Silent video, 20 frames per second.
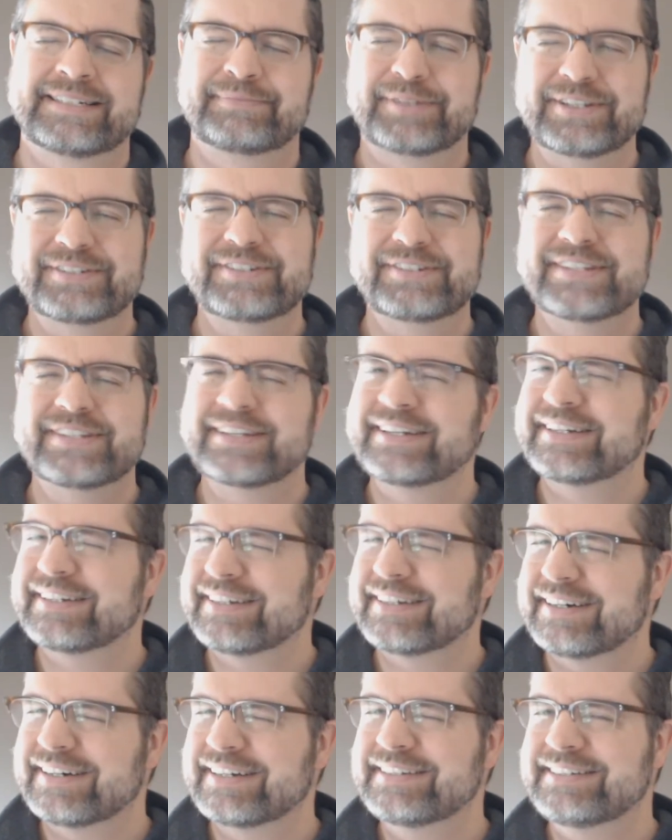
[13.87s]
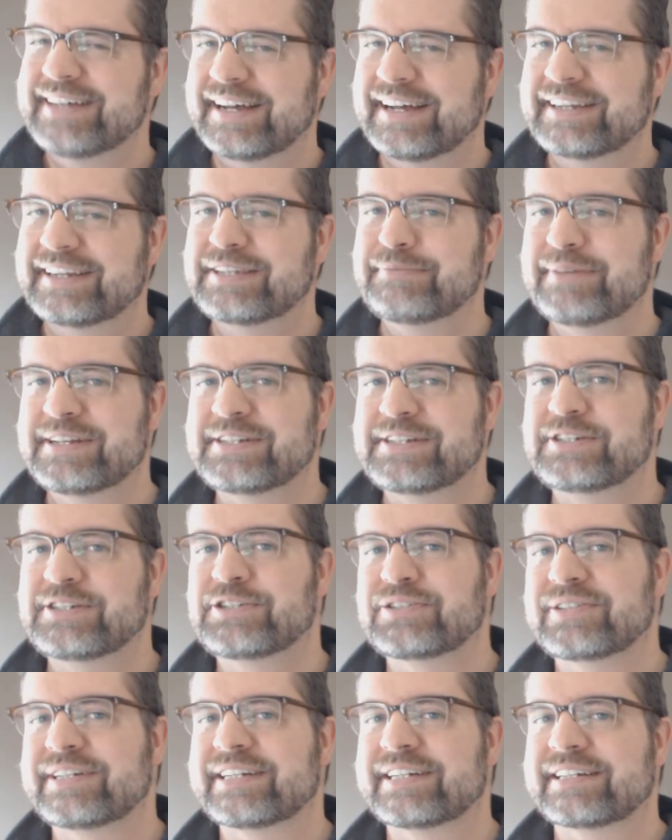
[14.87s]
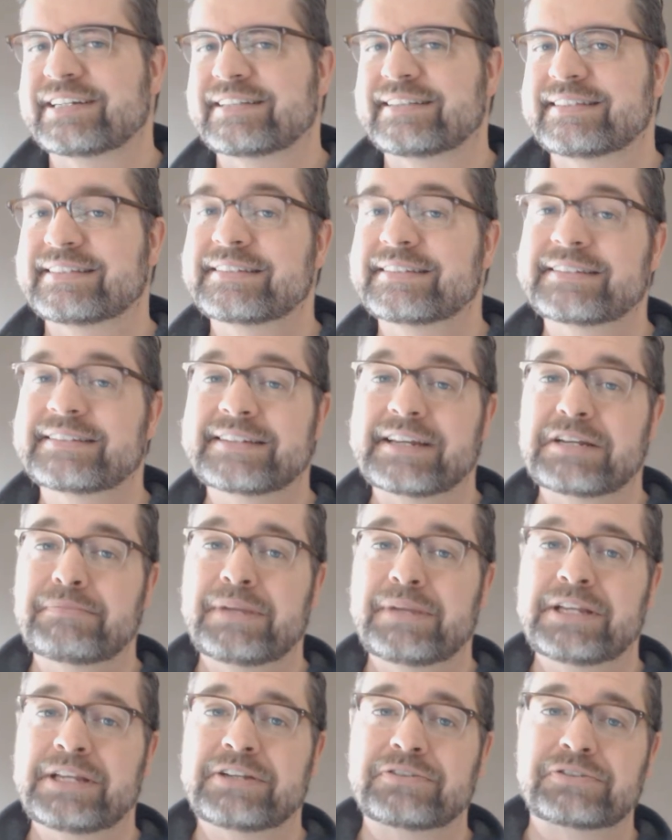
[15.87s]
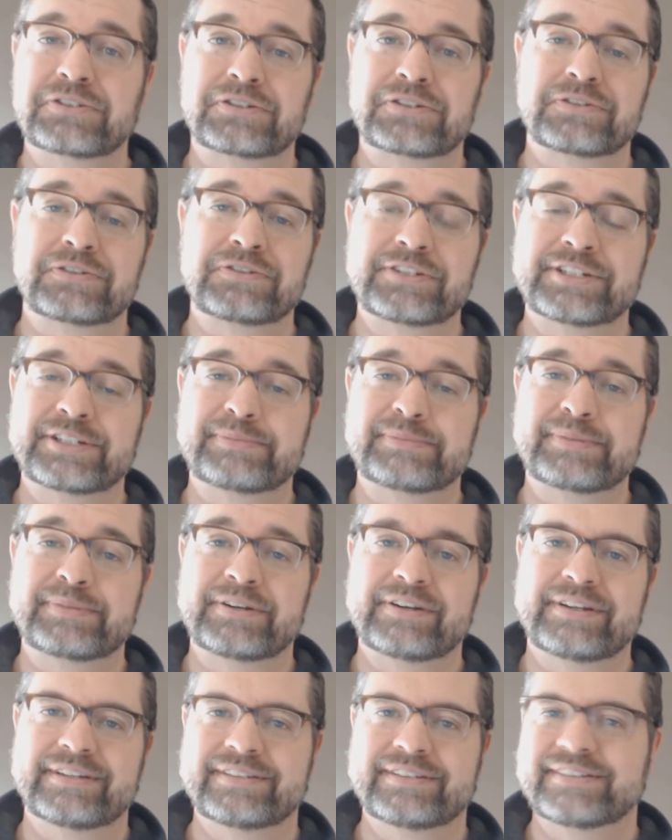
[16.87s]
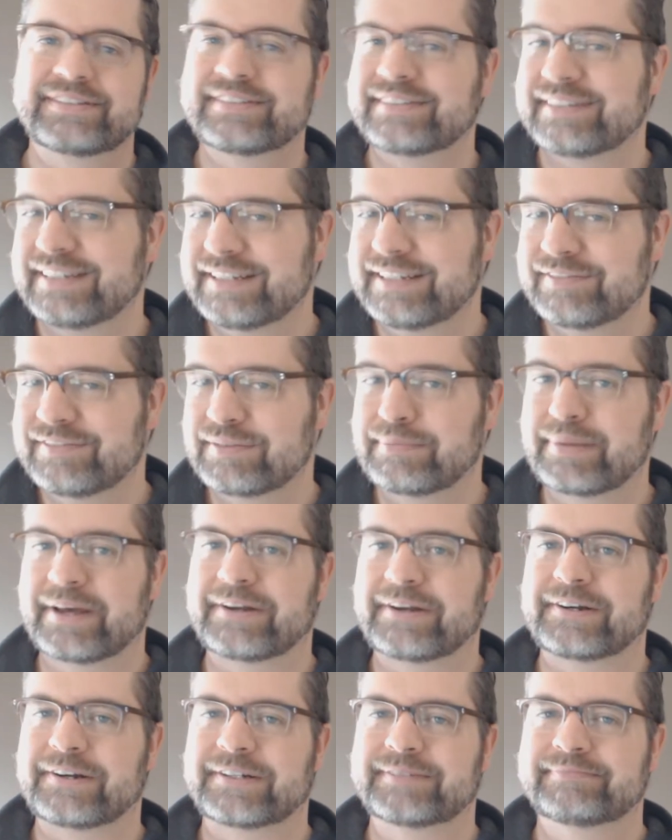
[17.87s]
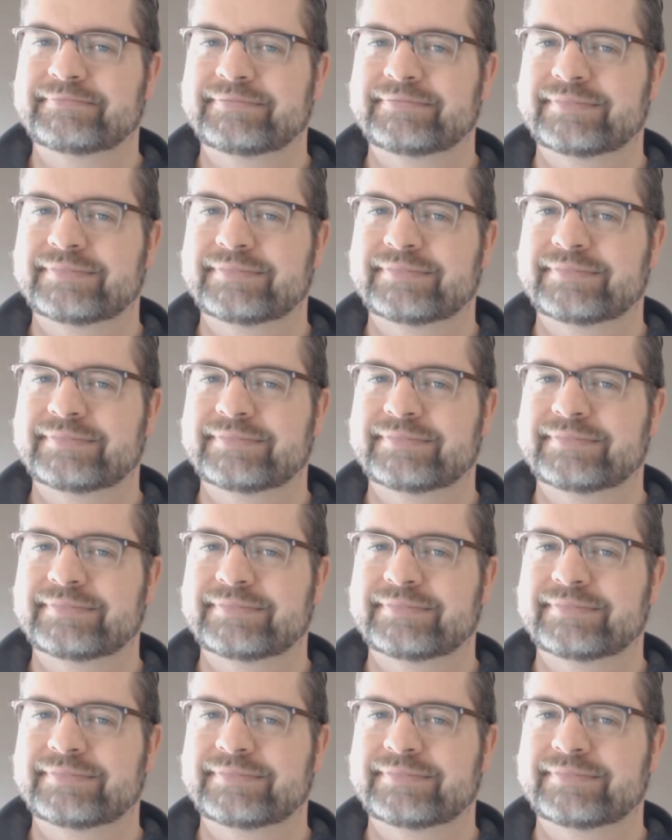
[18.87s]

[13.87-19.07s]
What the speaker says: But there's an undocumented trick that's going to make your search experience even better.